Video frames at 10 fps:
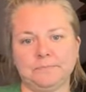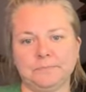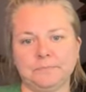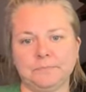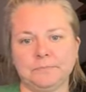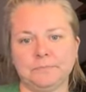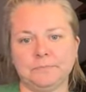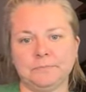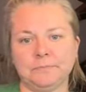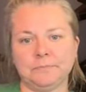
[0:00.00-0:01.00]

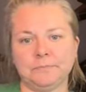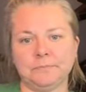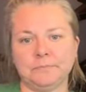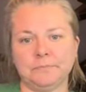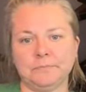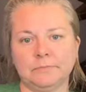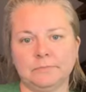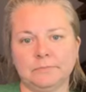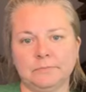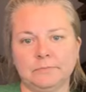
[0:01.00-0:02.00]

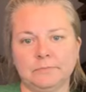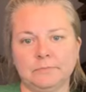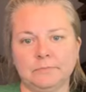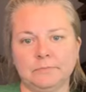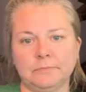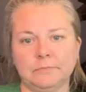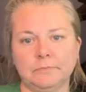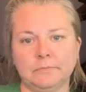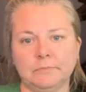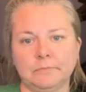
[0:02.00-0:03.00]
Nobody speaks.